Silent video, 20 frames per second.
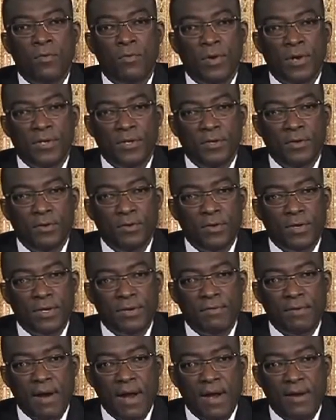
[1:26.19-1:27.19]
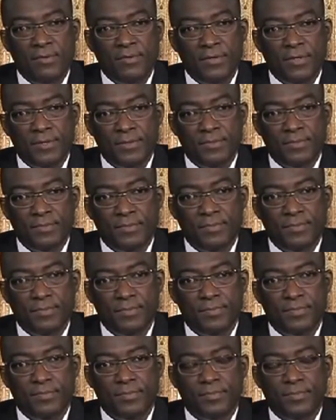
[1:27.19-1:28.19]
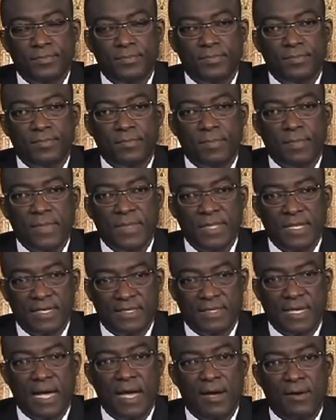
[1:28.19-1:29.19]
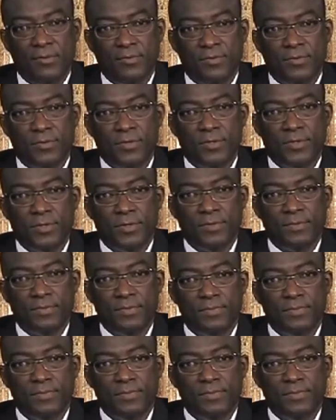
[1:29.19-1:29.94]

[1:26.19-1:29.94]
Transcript: When you look around the towns,